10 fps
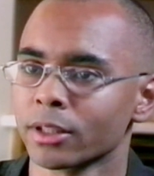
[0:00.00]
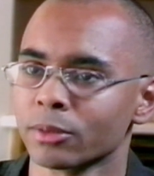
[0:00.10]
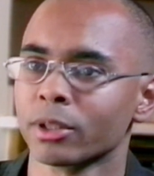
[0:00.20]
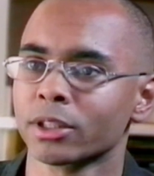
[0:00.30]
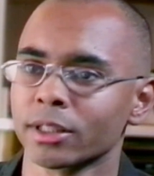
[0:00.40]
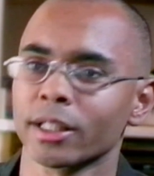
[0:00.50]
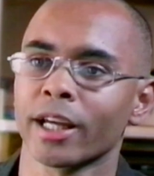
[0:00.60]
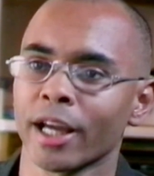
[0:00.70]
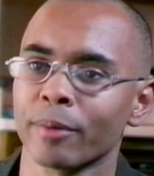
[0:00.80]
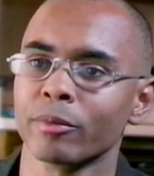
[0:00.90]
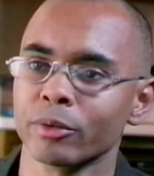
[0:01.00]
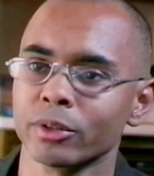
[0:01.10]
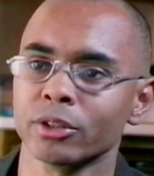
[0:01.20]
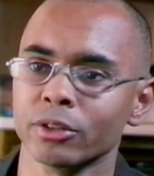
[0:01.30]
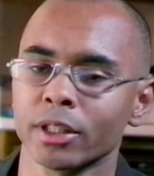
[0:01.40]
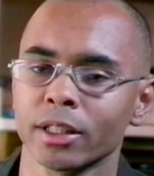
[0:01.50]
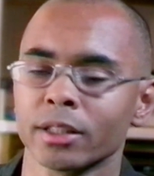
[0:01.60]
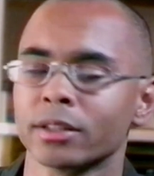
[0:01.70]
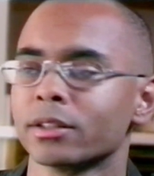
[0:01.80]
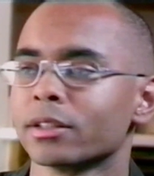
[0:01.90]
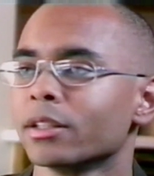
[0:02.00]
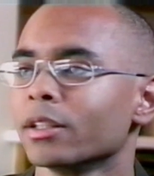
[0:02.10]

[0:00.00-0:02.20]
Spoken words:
as much as they can be with 2 kids.